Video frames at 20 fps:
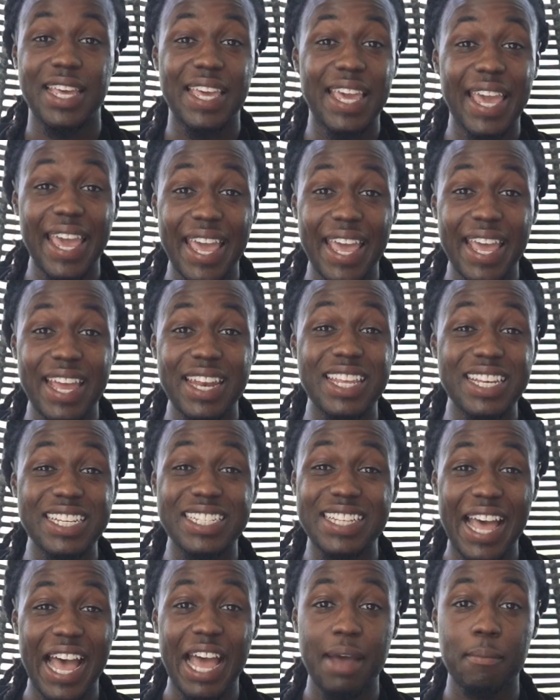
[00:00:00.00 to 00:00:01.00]
The can
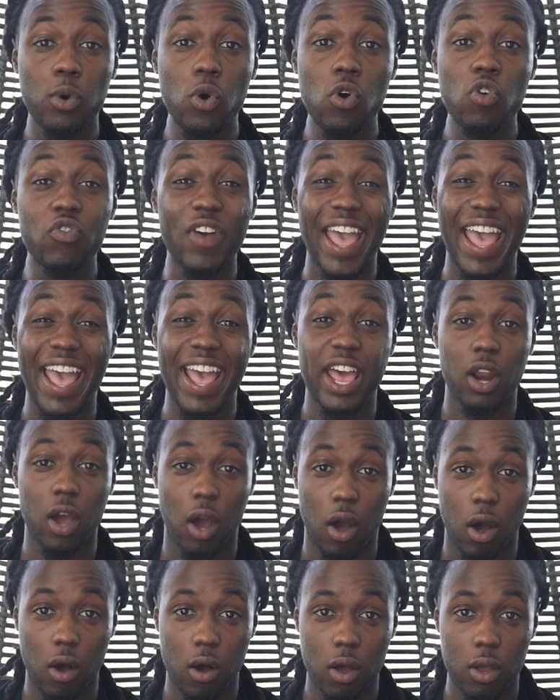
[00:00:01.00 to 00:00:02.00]
does not move at
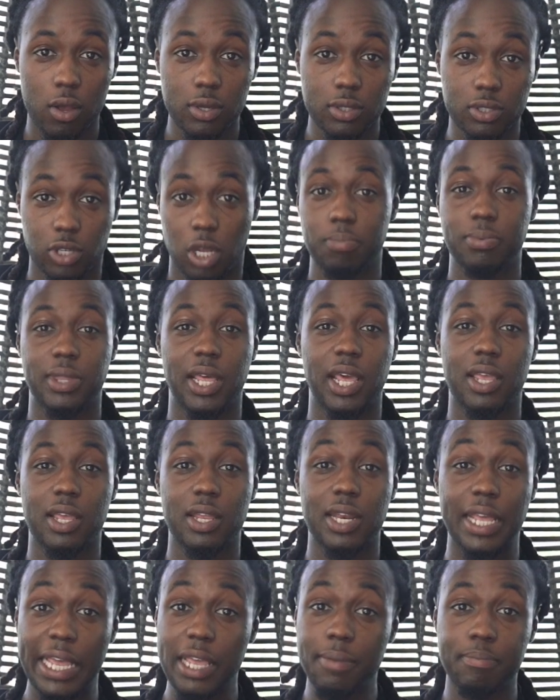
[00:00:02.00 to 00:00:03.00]
all. So I'm
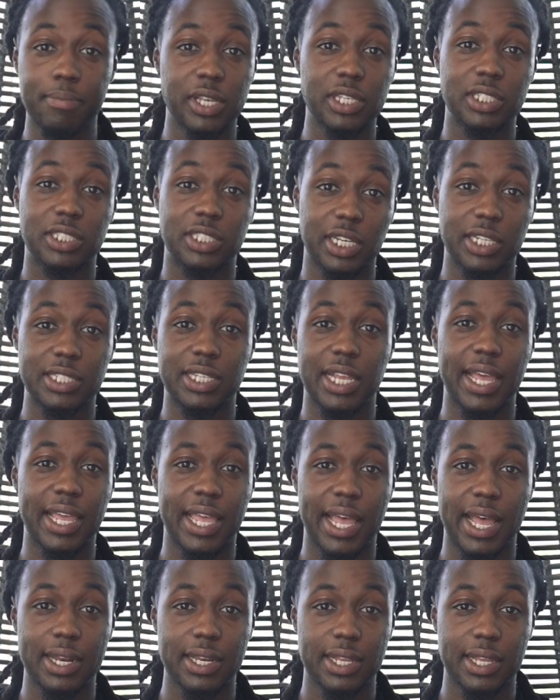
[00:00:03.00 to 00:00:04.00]
thinking he missed just
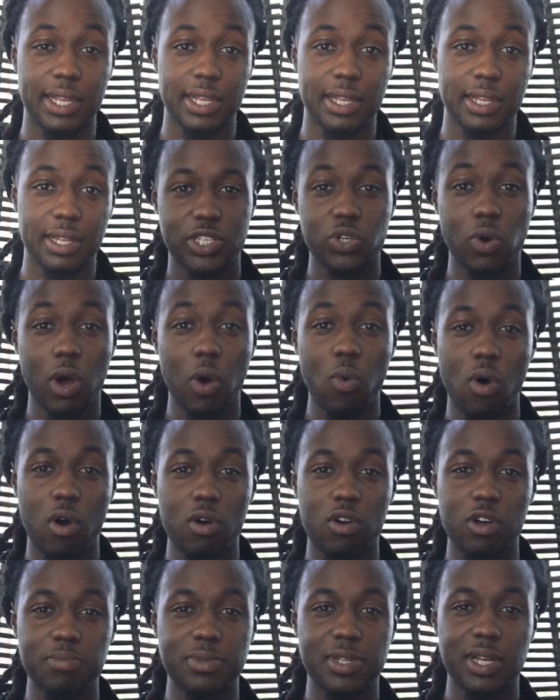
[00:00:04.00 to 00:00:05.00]
like I did. So I
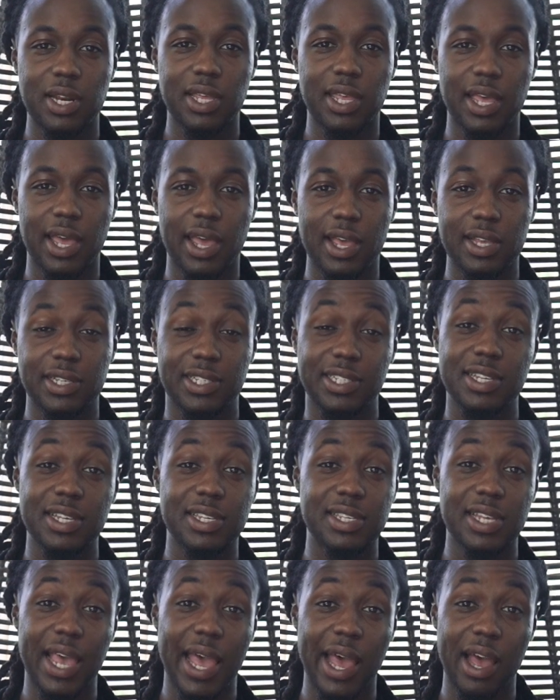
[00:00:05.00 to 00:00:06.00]
walk up to the can just to
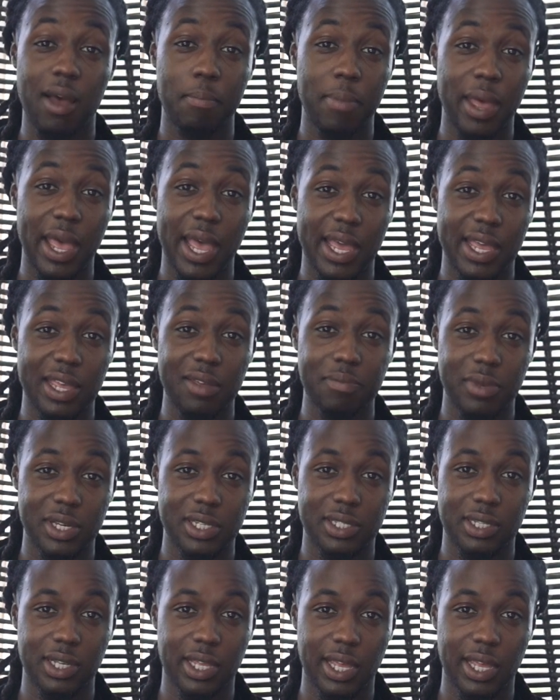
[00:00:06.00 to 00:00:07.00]
see how bad he missed the